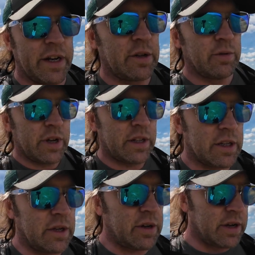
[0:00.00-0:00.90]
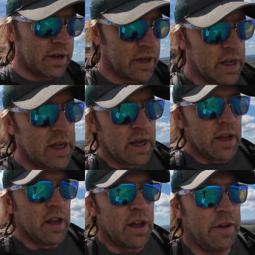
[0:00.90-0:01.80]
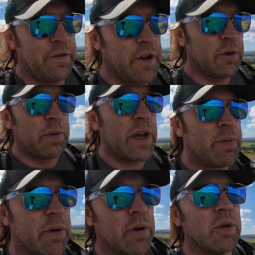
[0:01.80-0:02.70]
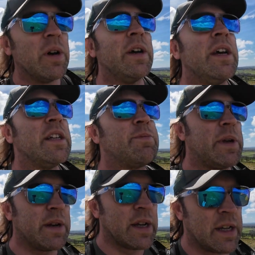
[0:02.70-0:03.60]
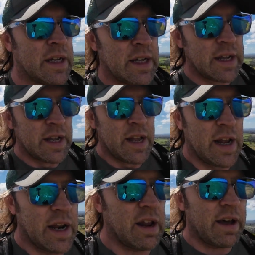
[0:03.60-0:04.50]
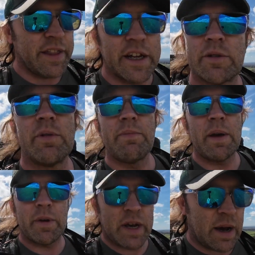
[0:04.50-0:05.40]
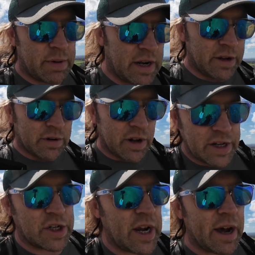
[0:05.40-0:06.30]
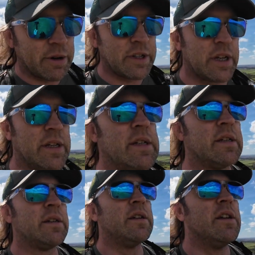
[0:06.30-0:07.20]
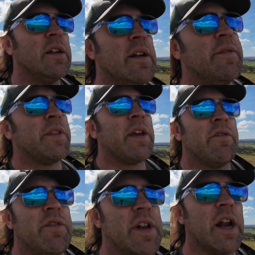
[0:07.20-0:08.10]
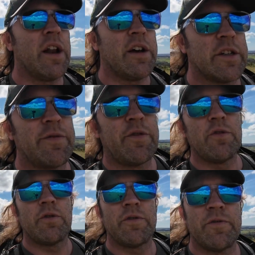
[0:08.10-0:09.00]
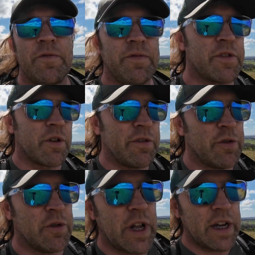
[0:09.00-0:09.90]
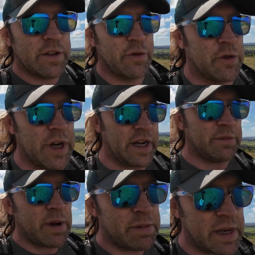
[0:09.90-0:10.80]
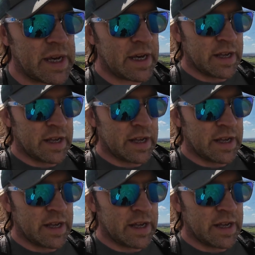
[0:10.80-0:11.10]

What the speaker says: Talking to a few people, it's been like this with maybe a couple of little light showers for the last 3 or 4 days, 4 days maybe.